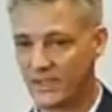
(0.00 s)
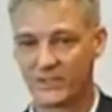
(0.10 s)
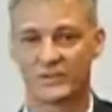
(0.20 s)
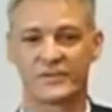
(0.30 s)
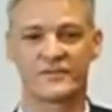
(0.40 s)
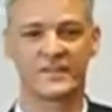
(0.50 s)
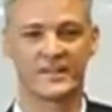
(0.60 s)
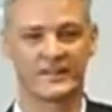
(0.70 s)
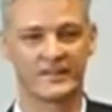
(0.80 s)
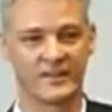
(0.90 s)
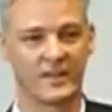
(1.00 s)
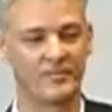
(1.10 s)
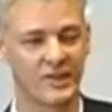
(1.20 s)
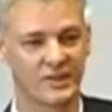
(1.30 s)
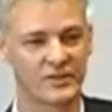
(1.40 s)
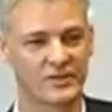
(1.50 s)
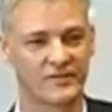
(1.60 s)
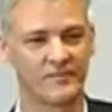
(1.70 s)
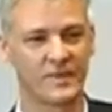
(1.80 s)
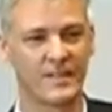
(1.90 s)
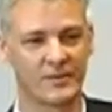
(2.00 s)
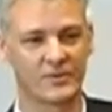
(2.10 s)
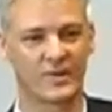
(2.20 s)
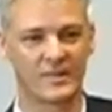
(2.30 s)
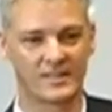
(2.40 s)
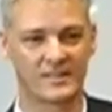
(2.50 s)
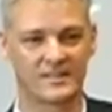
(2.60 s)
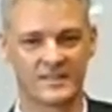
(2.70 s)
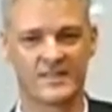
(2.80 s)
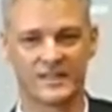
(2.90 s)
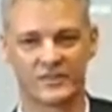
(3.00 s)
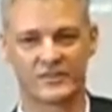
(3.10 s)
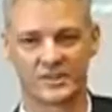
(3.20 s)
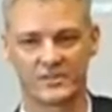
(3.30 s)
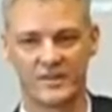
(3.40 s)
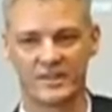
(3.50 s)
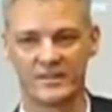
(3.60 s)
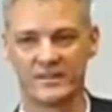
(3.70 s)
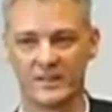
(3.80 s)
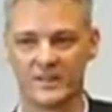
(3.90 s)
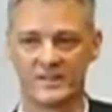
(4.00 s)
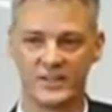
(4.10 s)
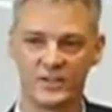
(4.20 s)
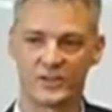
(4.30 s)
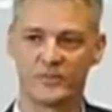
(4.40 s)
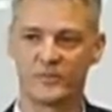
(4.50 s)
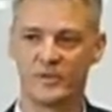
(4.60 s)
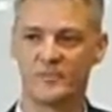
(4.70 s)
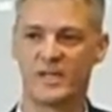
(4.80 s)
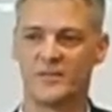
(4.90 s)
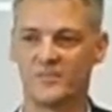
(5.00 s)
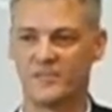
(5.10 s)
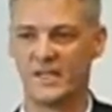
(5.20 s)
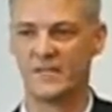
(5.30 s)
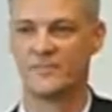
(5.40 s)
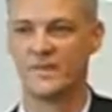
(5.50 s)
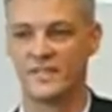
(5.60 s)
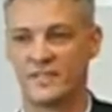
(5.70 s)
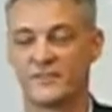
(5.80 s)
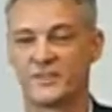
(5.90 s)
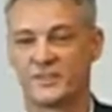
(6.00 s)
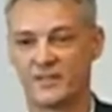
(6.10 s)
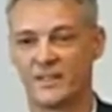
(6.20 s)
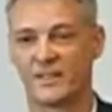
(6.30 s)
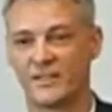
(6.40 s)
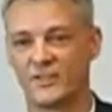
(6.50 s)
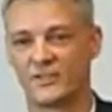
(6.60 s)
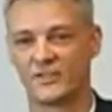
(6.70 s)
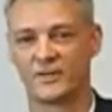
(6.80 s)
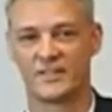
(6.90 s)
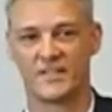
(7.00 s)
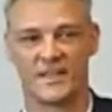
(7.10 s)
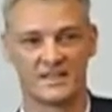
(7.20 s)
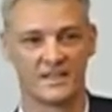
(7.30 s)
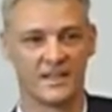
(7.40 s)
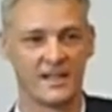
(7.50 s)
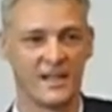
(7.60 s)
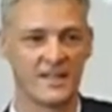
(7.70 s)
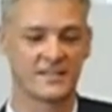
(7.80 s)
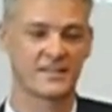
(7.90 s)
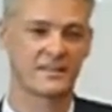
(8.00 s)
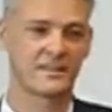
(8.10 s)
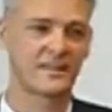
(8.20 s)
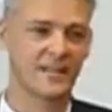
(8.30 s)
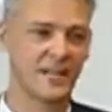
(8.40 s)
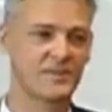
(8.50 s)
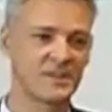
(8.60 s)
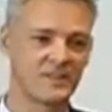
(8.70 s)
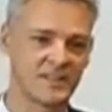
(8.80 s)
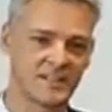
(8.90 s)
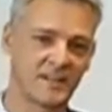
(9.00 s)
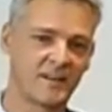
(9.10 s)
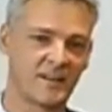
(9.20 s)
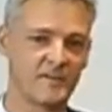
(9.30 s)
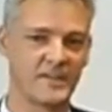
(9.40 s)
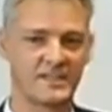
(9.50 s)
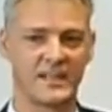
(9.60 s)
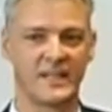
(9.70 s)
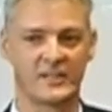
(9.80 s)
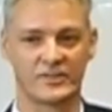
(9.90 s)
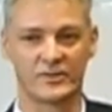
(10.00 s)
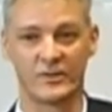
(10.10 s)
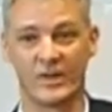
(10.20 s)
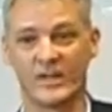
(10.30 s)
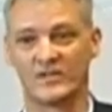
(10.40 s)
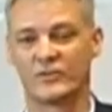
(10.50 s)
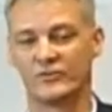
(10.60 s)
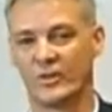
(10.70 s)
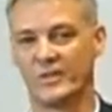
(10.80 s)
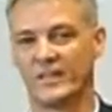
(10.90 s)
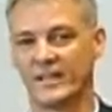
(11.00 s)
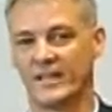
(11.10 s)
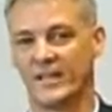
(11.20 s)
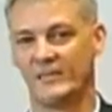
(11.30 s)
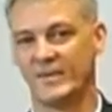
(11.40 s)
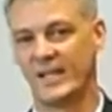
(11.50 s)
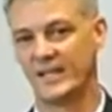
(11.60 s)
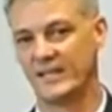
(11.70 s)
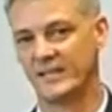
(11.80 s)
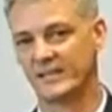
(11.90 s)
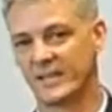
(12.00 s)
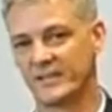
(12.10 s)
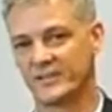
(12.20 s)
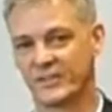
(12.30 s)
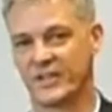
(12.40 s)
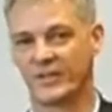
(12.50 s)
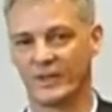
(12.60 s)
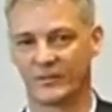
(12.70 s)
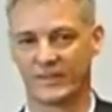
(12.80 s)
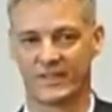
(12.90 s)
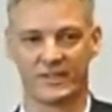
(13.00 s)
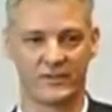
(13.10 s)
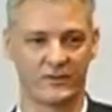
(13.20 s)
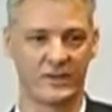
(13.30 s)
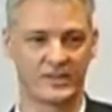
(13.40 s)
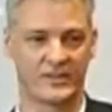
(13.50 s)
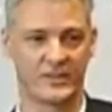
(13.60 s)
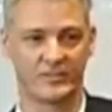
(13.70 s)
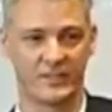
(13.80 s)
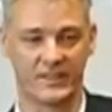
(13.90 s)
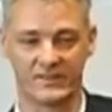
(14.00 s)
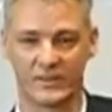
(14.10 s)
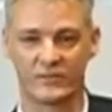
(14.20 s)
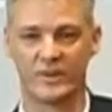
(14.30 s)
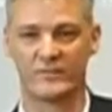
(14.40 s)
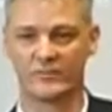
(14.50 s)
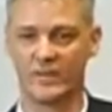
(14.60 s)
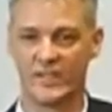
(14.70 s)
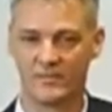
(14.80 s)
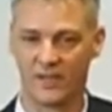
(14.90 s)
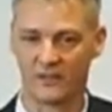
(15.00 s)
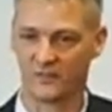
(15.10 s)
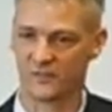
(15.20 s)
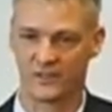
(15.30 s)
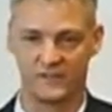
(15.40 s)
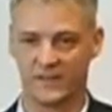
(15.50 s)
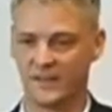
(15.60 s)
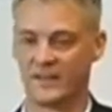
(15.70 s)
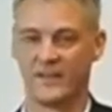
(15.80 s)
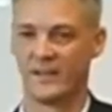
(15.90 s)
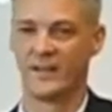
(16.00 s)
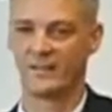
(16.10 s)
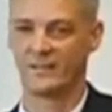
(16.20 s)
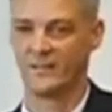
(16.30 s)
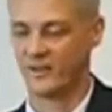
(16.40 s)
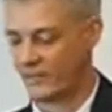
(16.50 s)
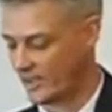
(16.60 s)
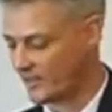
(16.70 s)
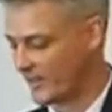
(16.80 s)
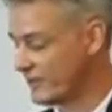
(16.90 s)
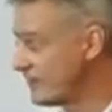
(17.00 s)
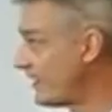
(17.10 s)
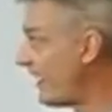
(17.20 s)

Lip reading: because of being able to access this data at speed, then you can run in many different simulations. So it's collapsing the time it takes to run any kind of scenario planning through S&OP. So really powerful stuff. I recommend you to